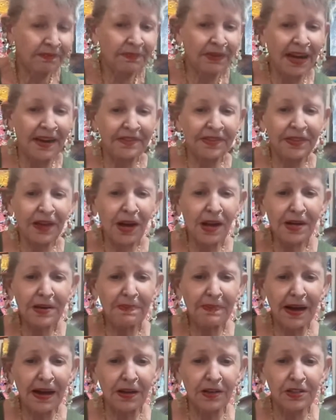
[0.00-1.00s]
I thought
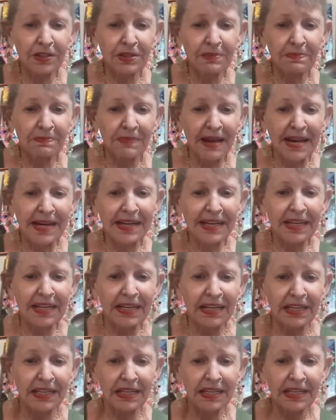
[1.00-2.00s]
about
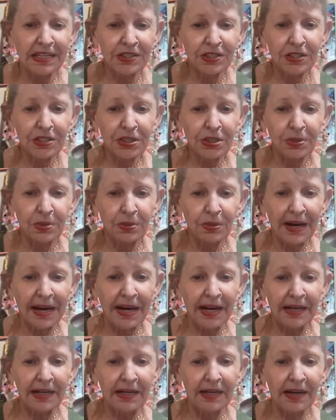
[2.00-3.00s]
making it into
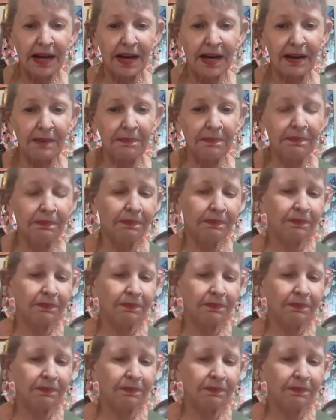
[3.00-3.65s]
a um,